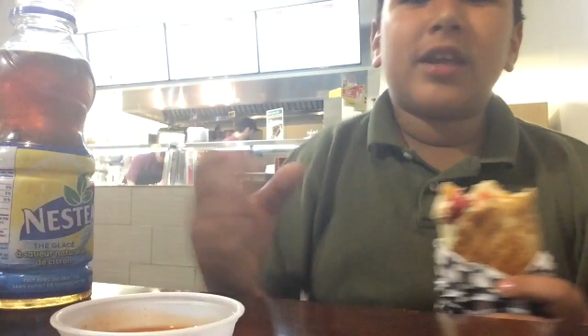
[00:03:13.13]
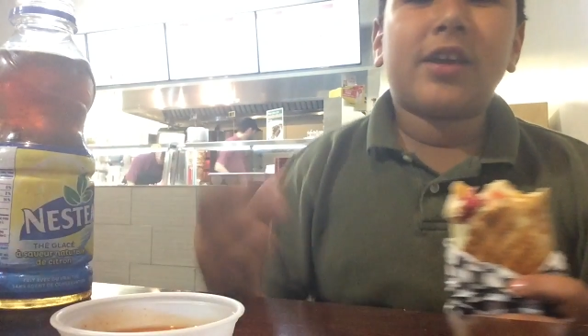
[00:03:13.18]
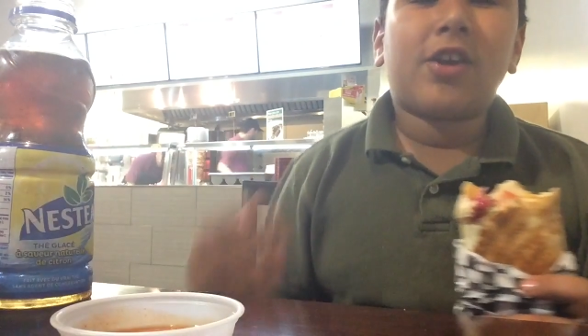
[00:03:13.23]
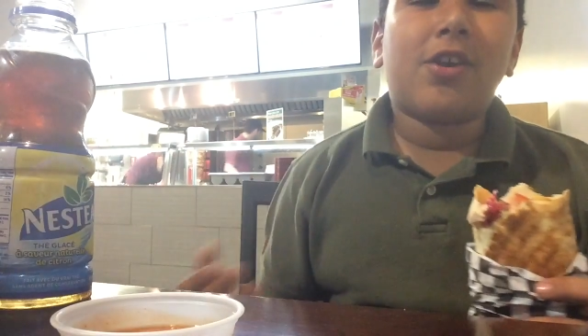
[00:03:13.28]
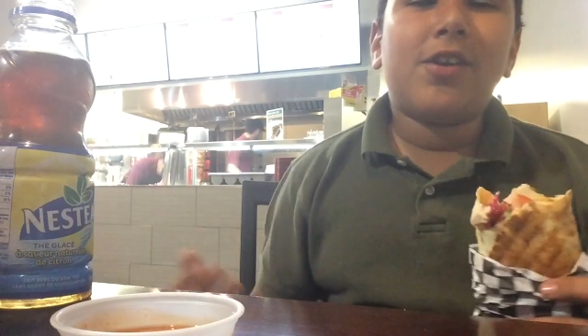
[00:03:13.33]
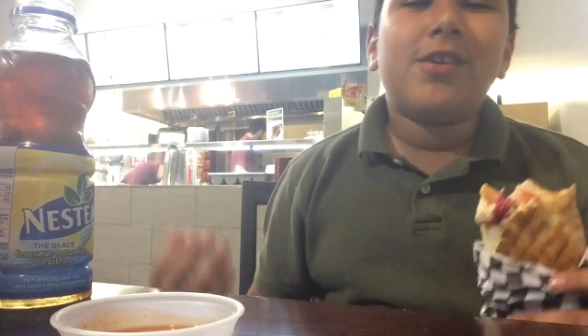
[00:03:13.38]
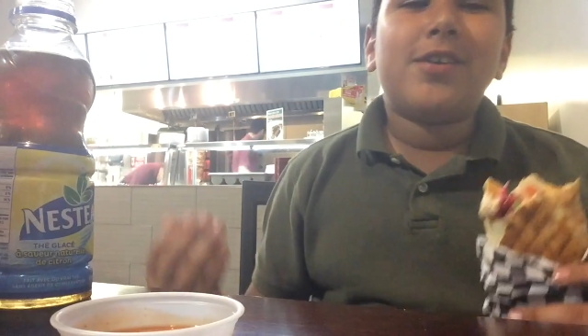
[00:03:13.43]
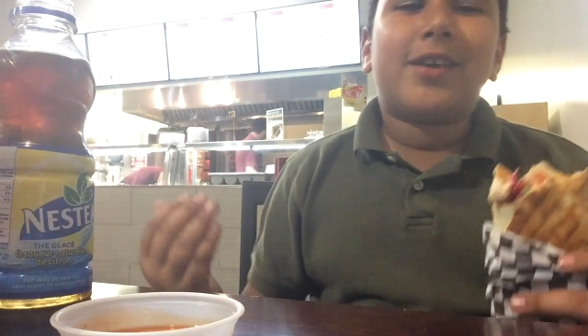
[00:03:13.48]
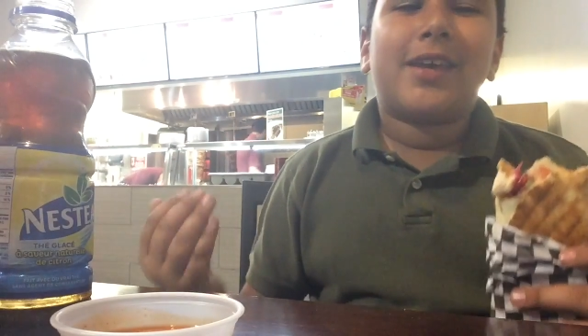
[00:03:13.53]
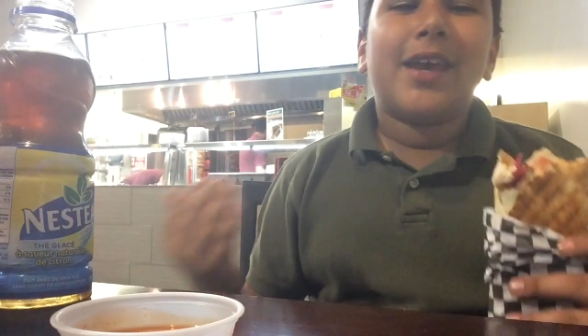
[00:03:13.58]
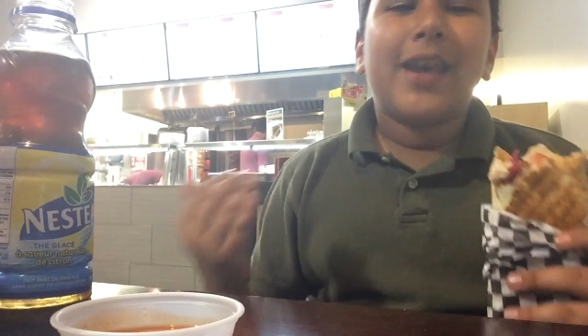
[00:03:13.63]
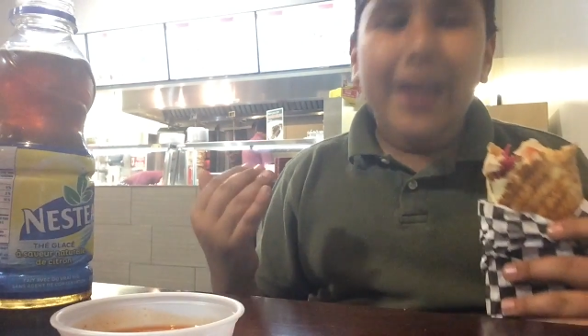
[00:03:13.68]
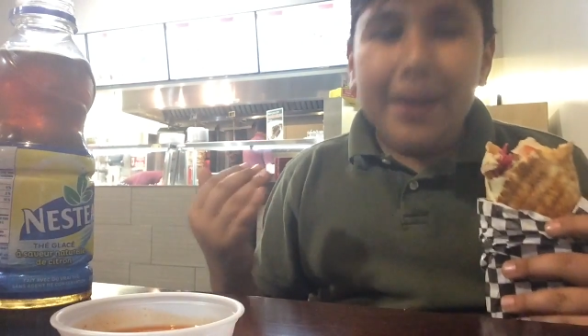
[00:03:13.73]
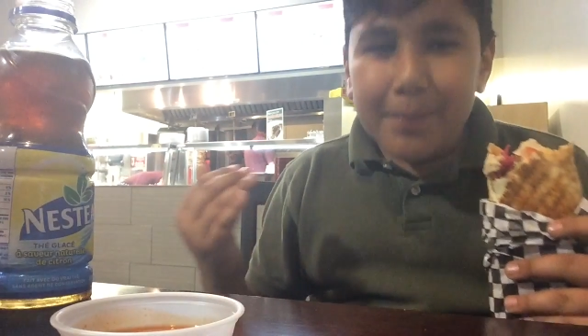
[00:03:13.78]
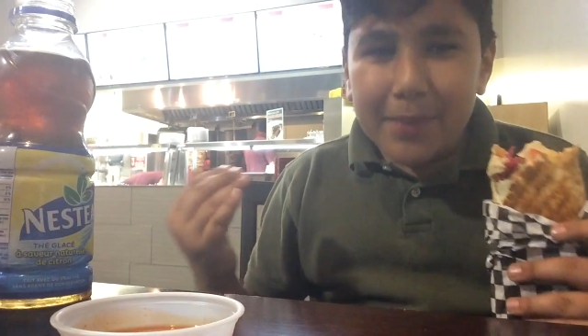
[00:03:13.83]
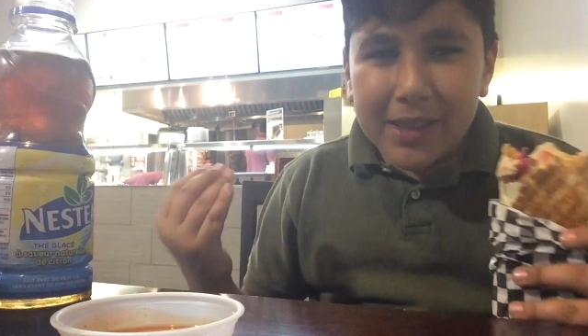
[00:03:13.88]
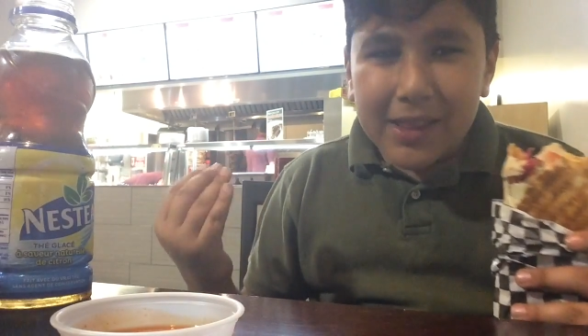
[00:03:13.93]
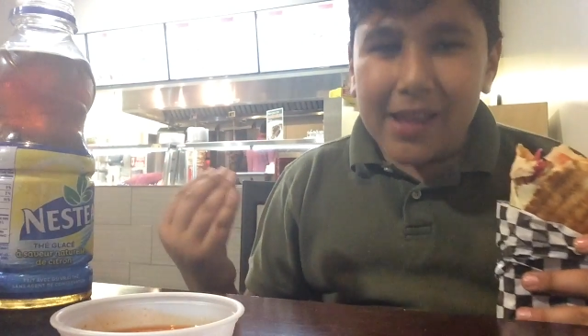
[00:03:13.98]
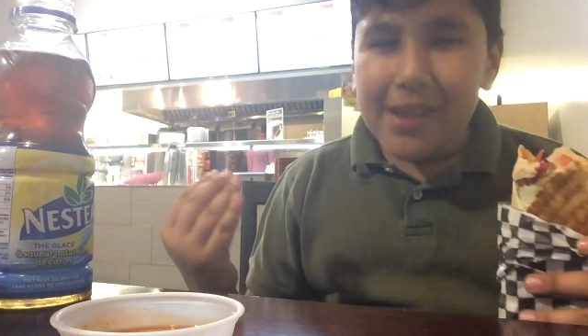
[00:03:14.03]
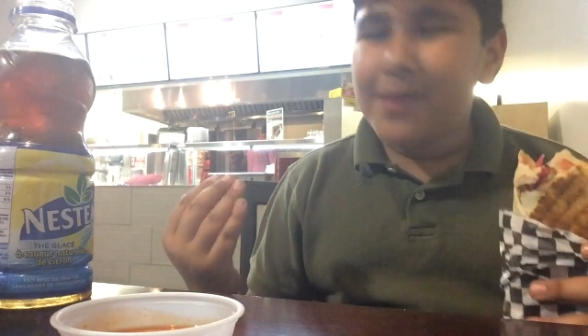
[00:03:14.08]
Like, are you
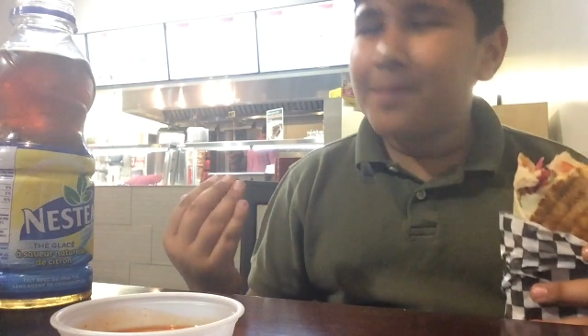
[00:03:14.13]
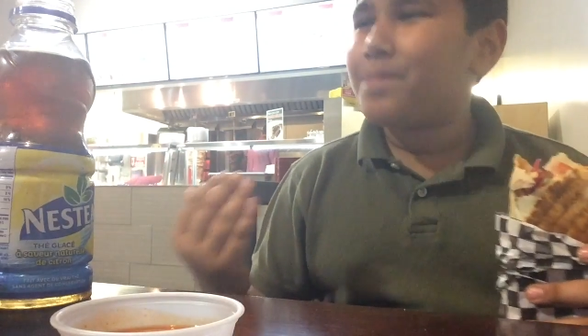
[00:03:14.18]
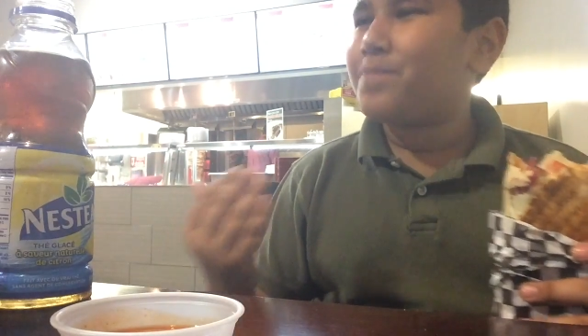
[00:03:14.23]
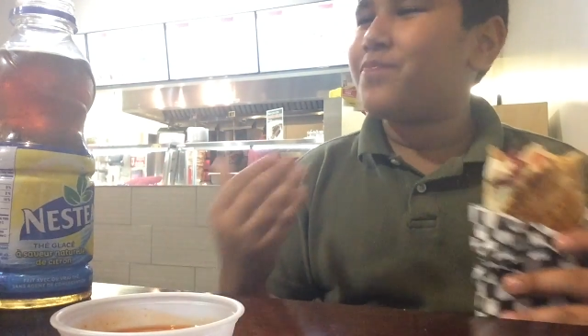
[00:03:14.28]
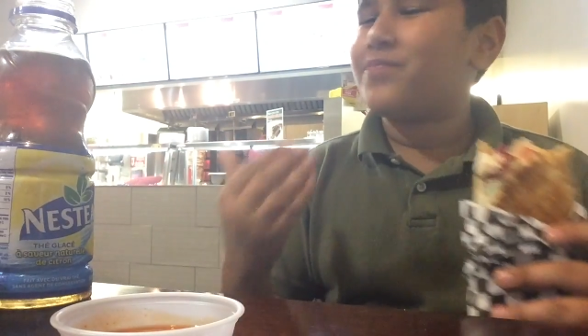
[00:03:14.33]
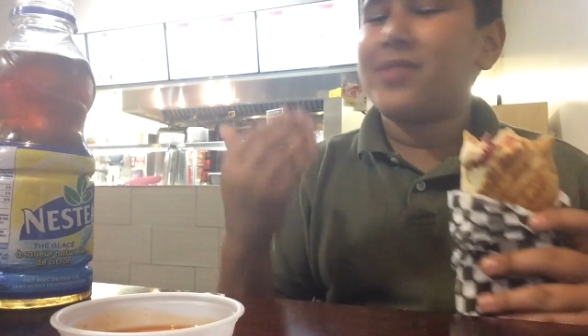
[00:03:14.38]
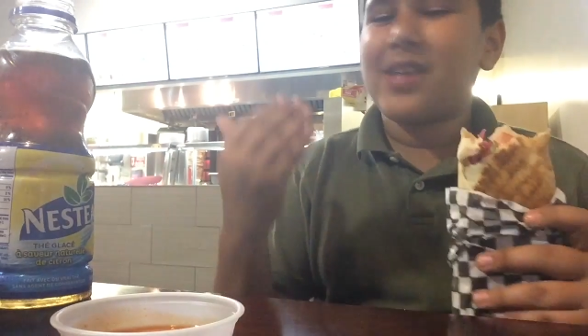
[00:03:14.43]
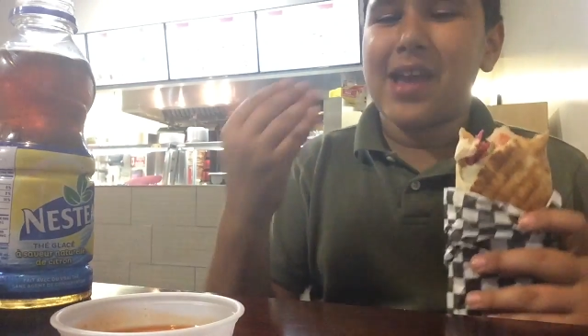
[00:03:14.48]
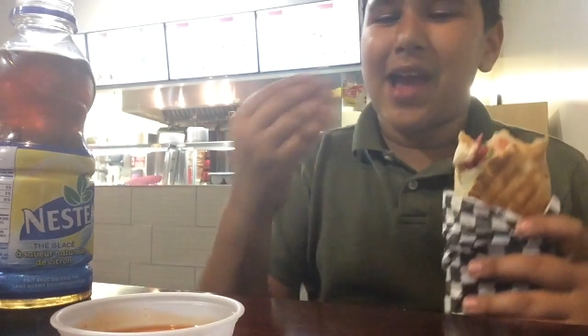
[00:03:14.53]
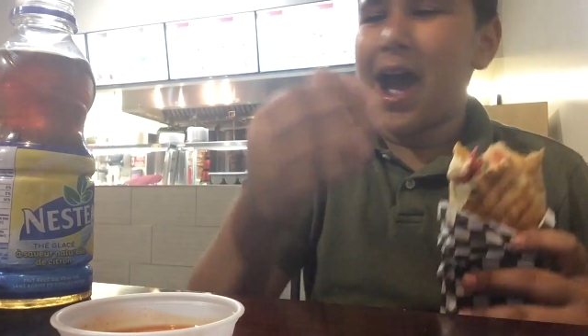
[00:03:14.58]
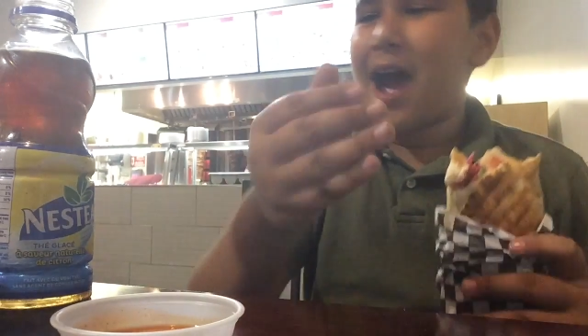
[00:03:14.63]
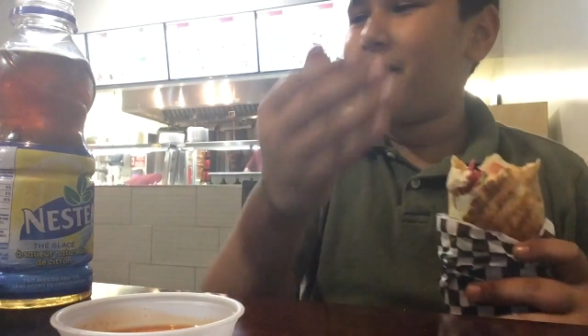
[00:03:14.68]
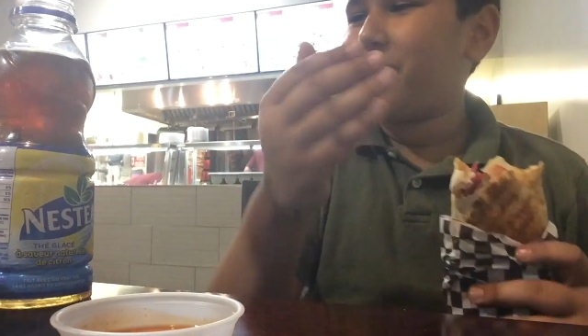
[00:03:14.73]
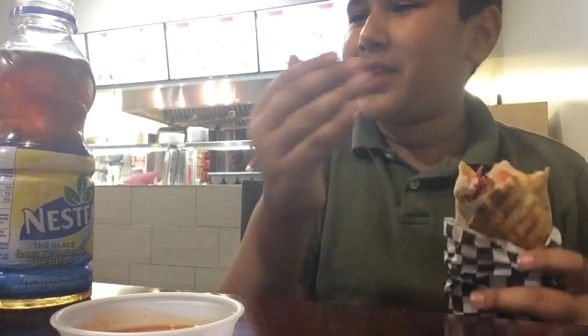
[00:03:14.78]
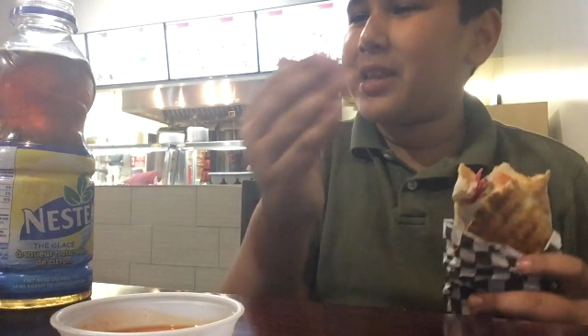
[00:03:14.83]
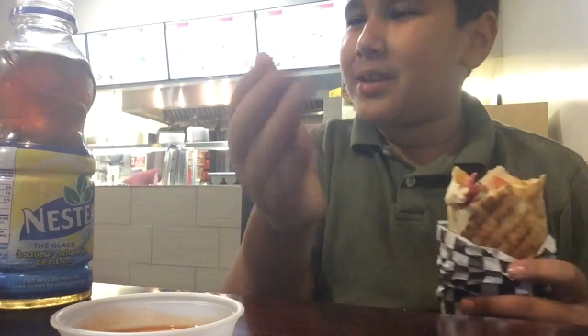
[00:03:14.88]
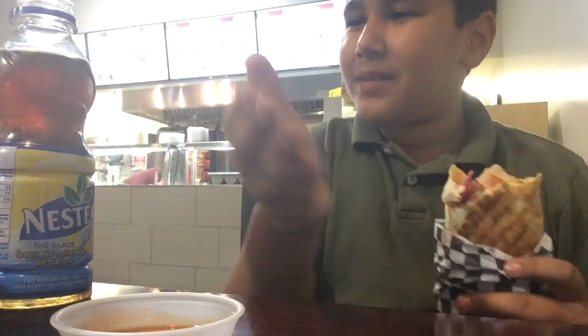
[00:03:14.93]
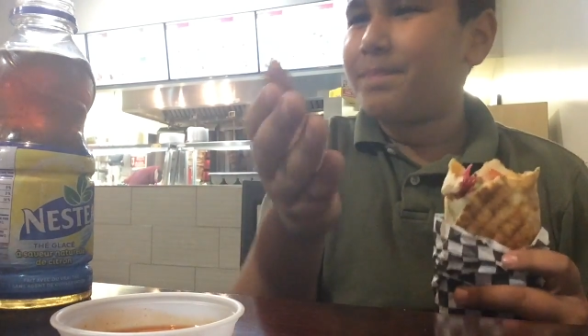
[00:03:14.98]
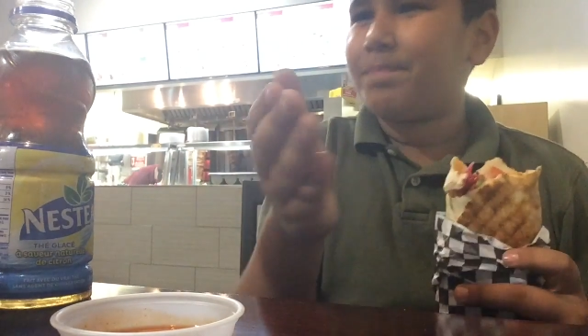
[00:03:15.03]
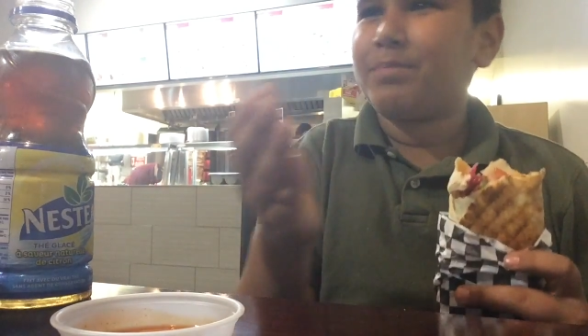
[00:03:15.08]
kidding me? They, they, they put
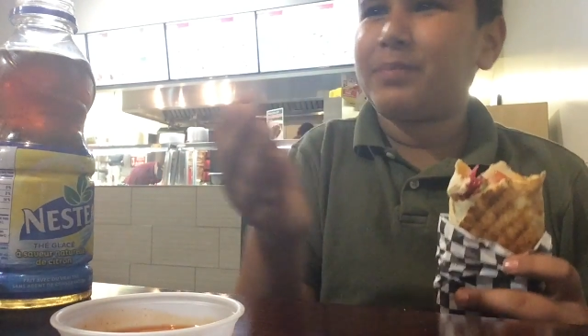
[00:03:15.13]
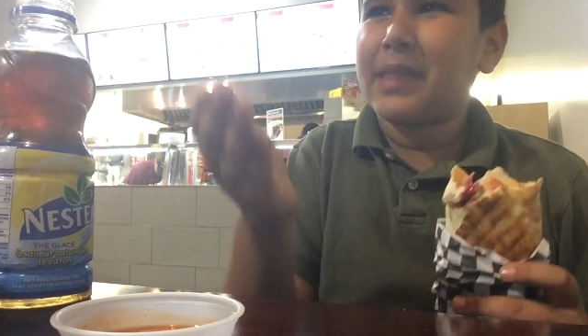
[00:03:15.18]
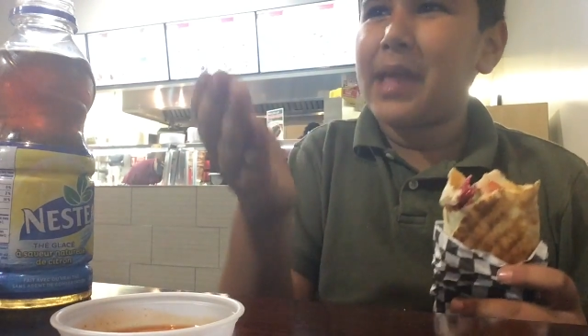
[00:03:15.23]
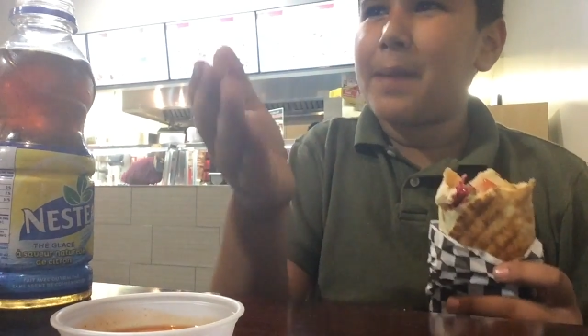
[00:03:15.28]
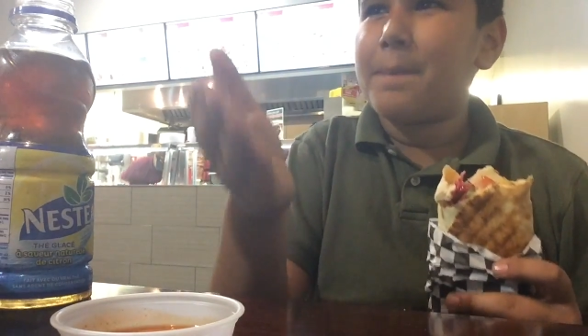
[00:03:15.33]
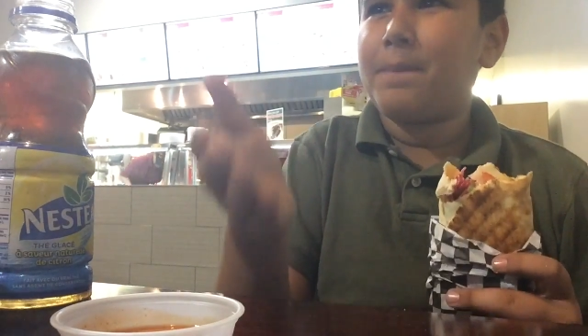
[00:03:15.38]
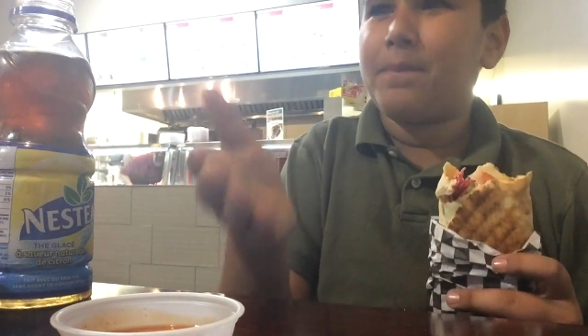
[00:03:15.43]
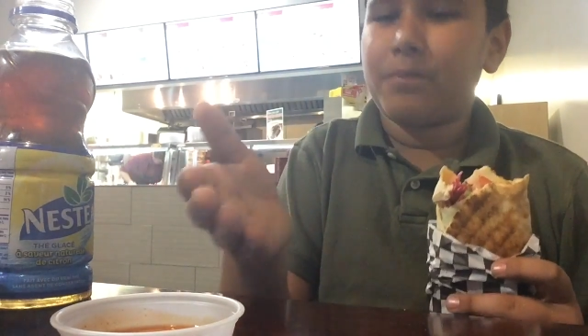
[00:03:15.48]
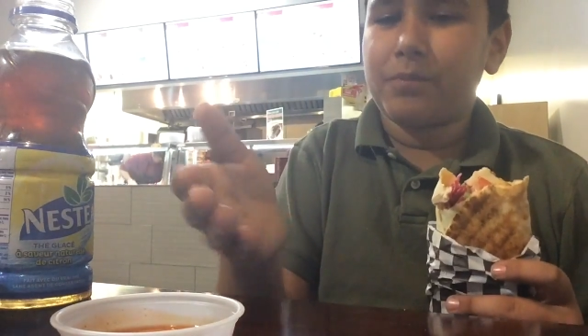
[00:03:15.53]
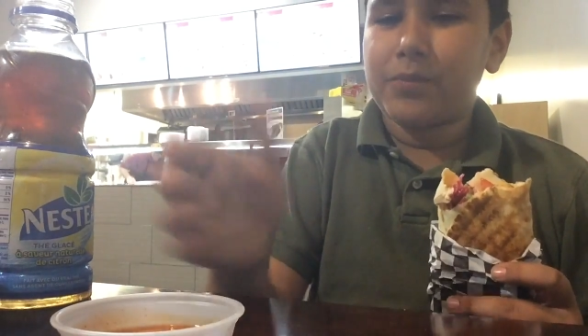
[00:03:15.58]
it in they,